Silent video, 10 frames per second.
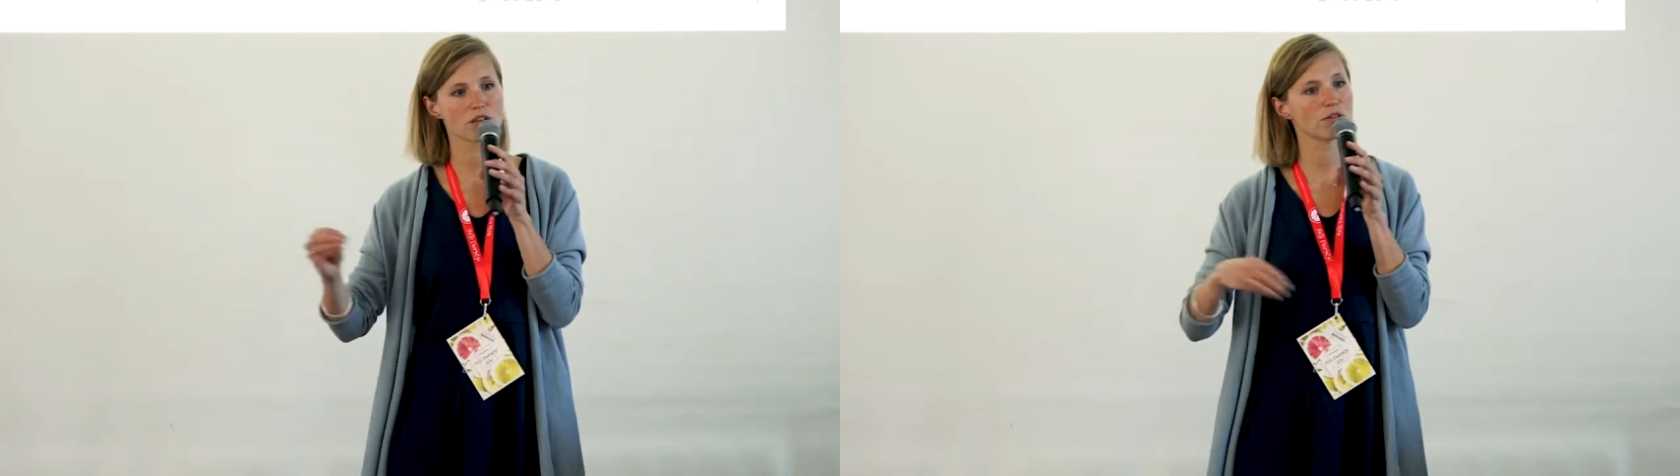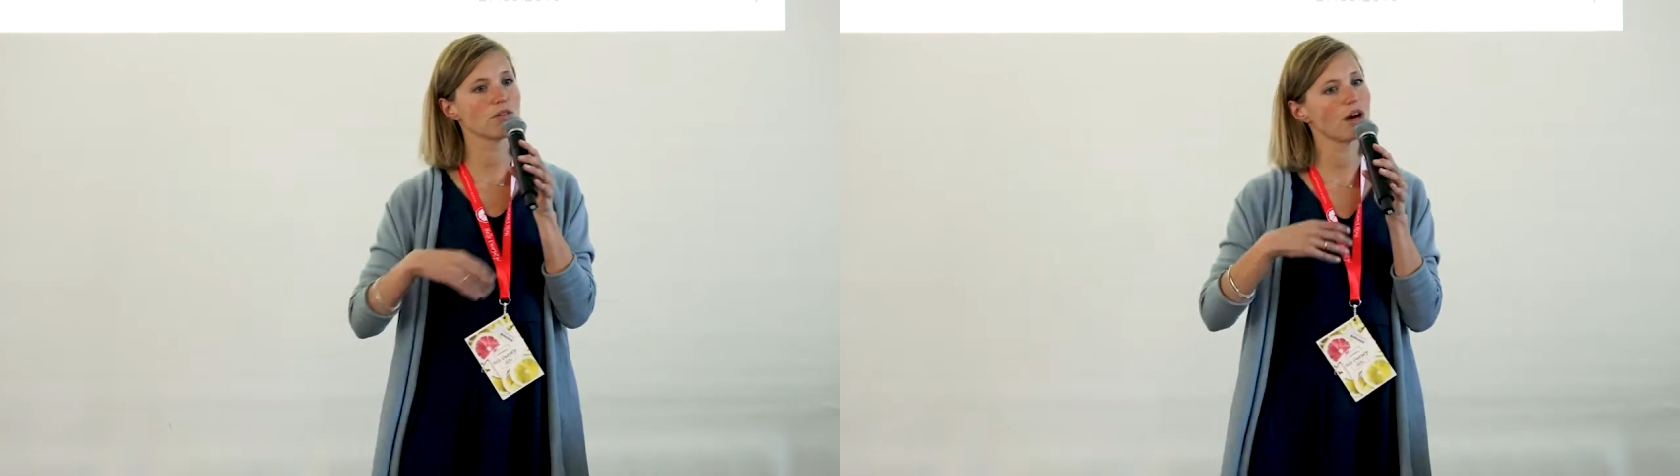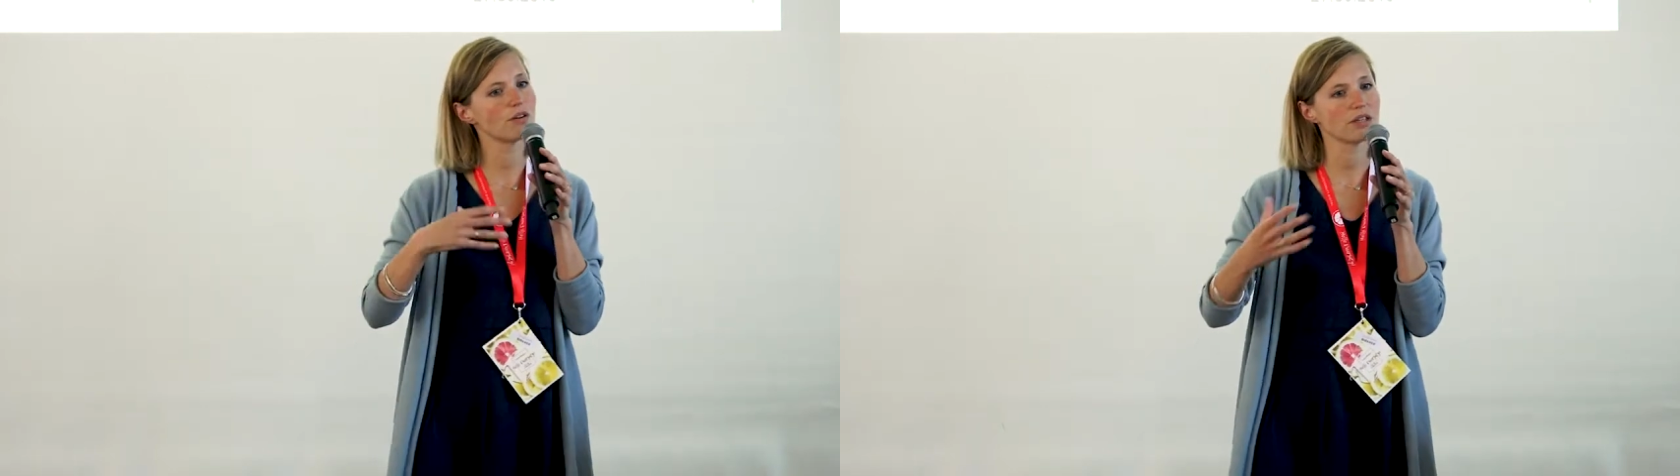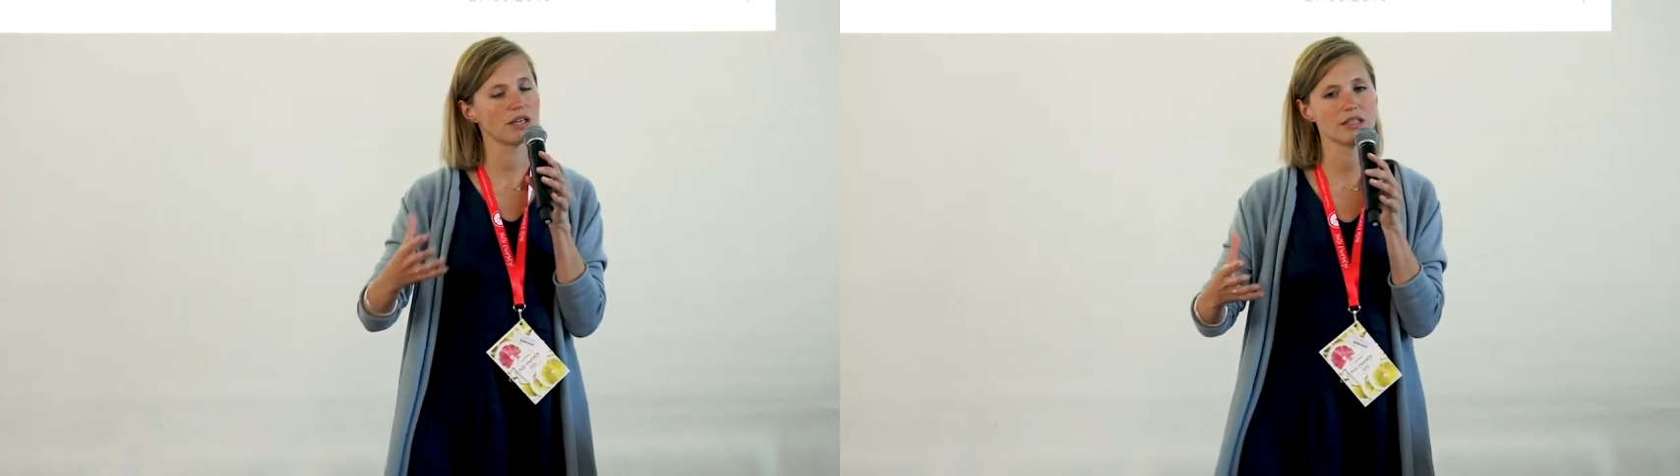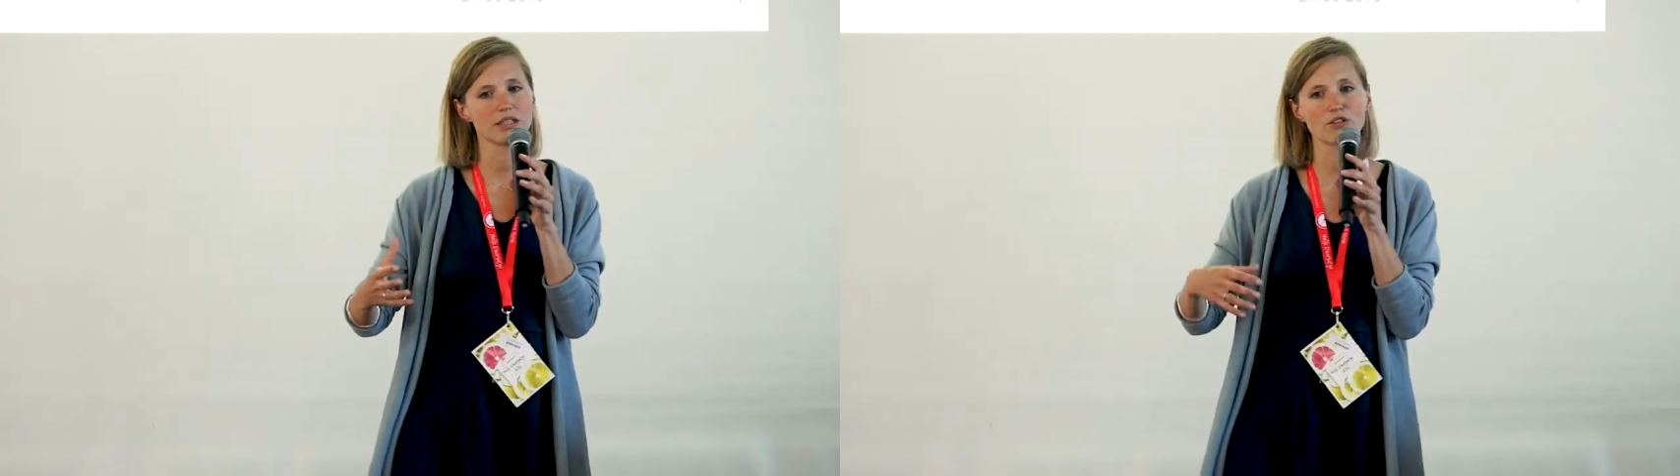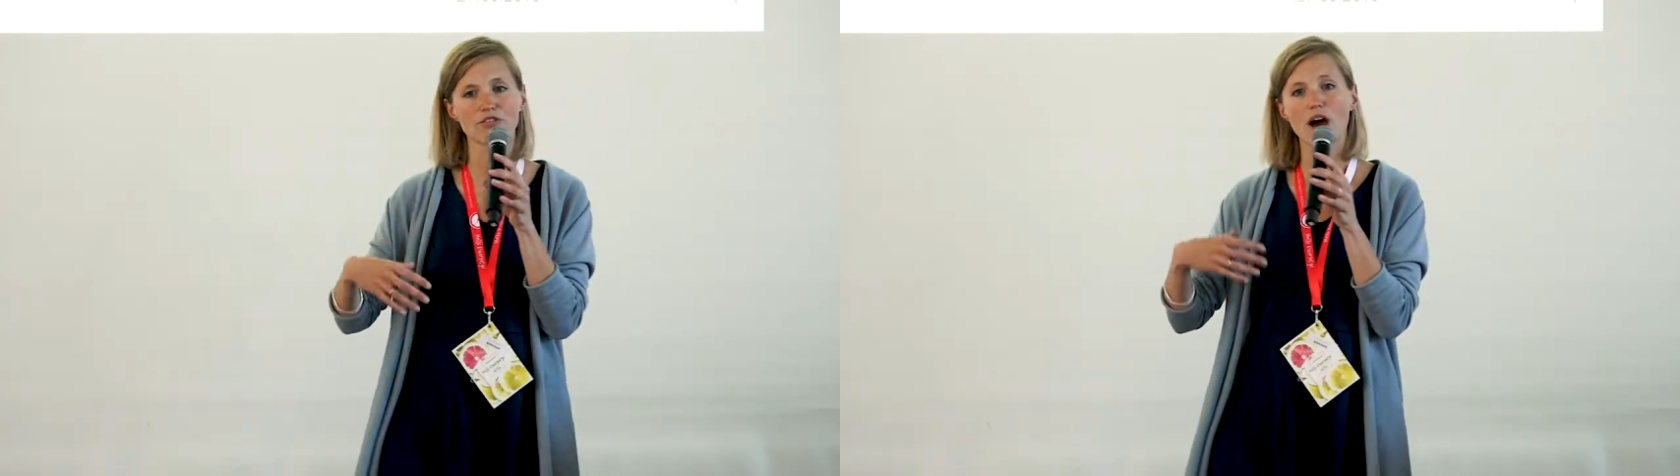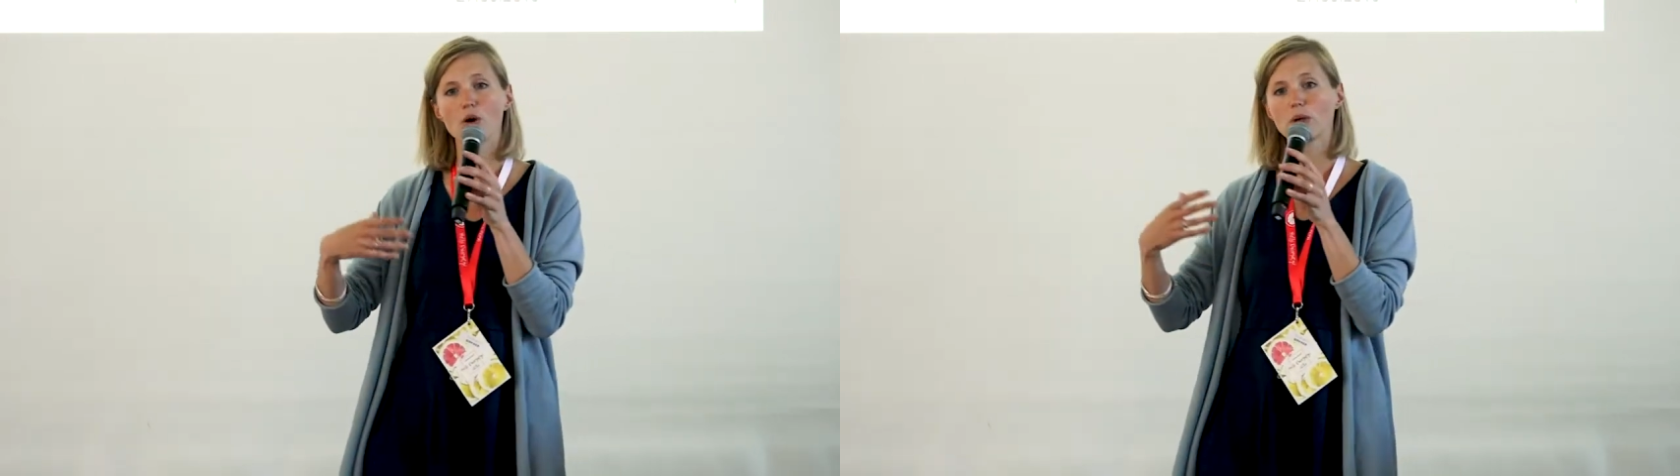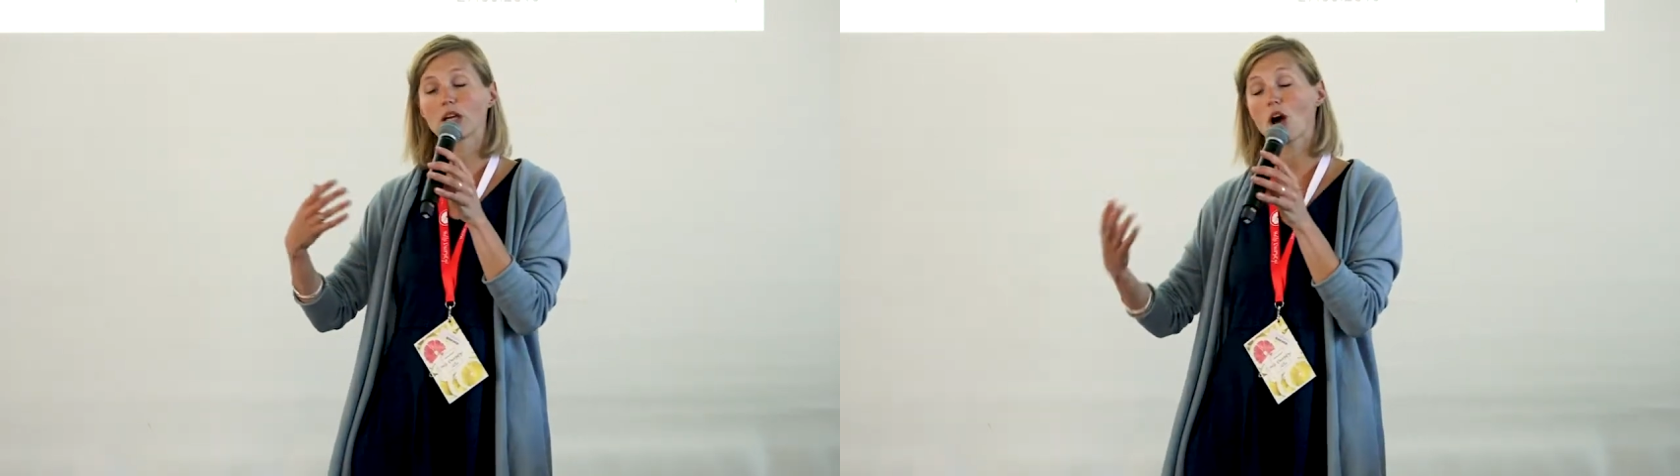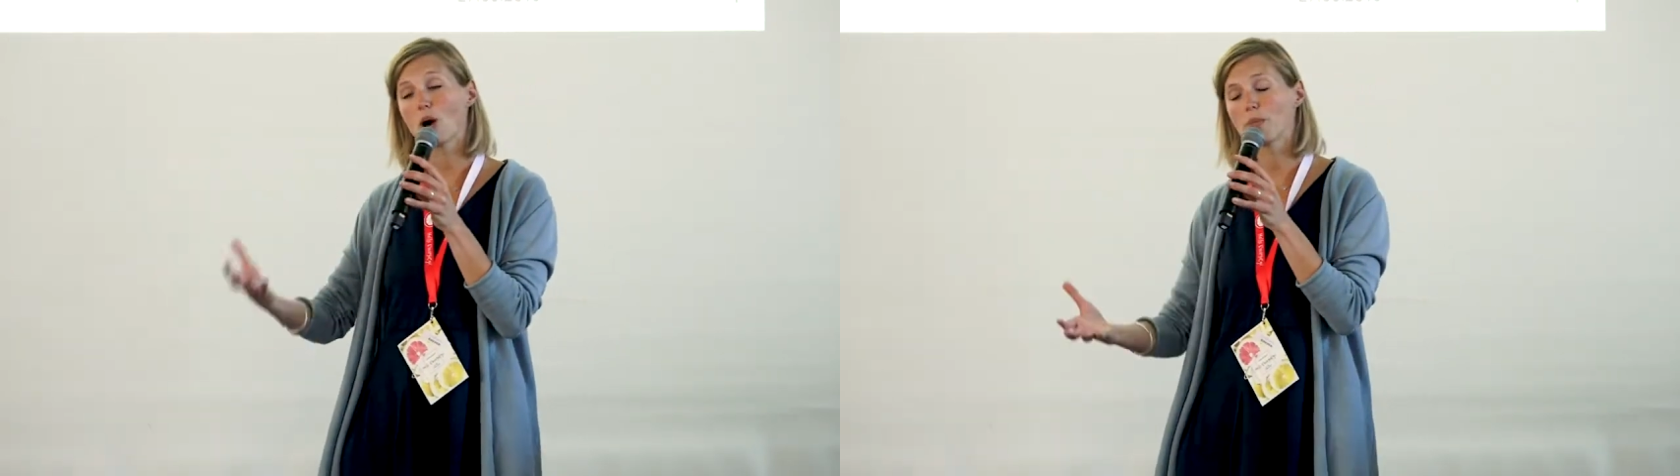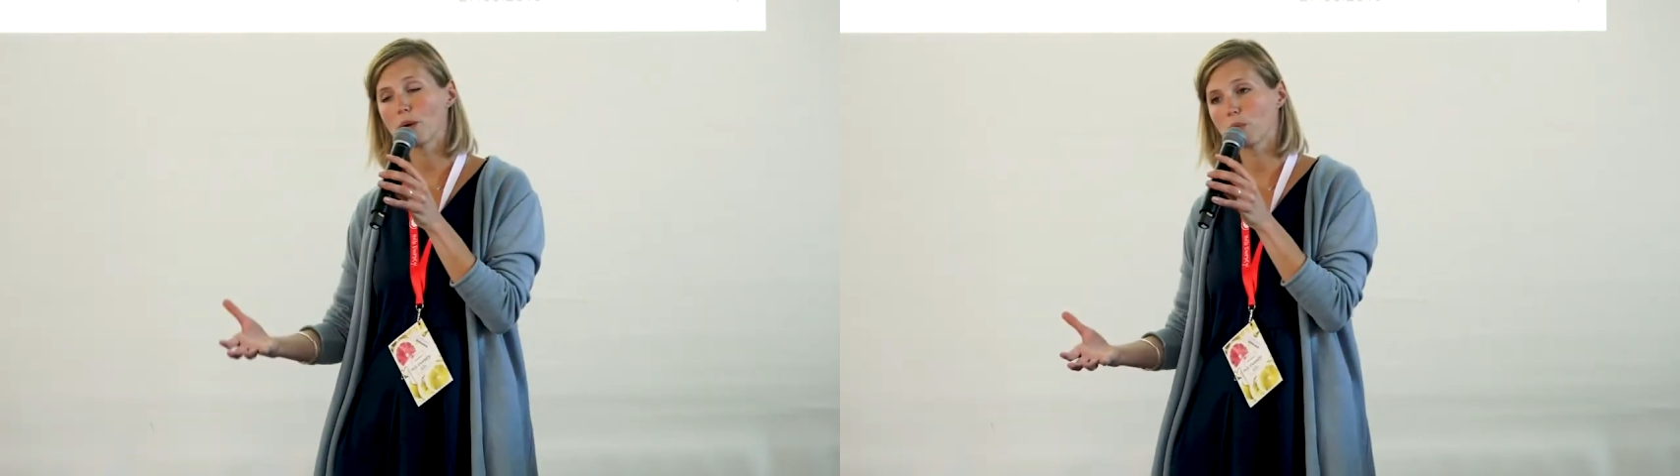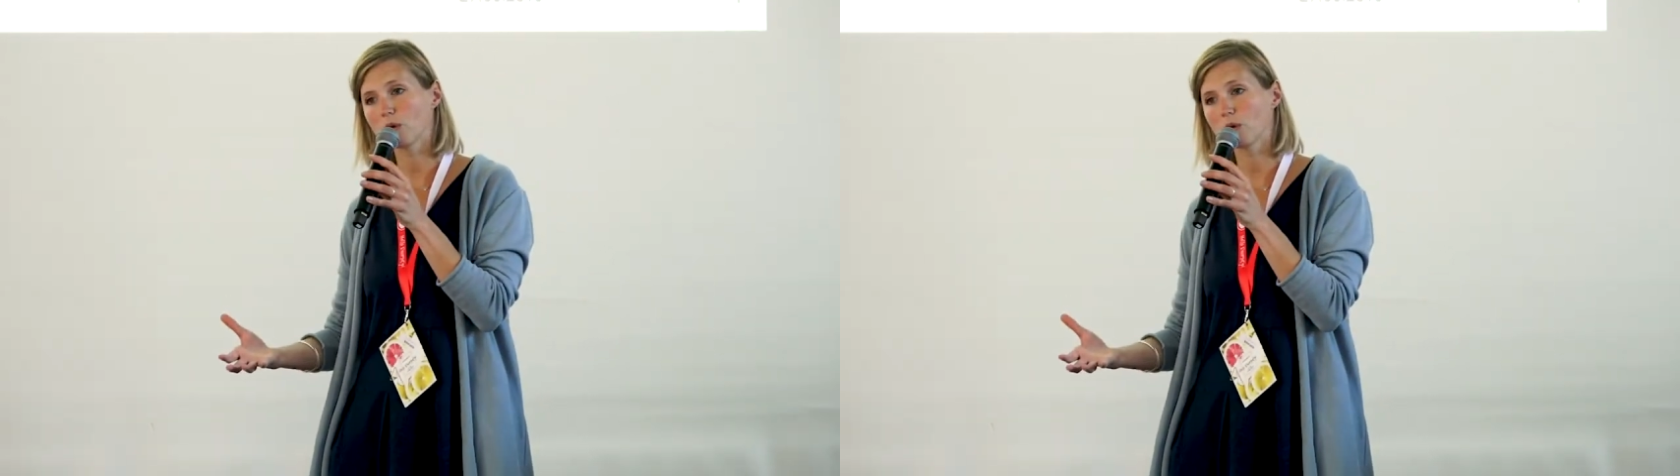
throughout the idea of how we come up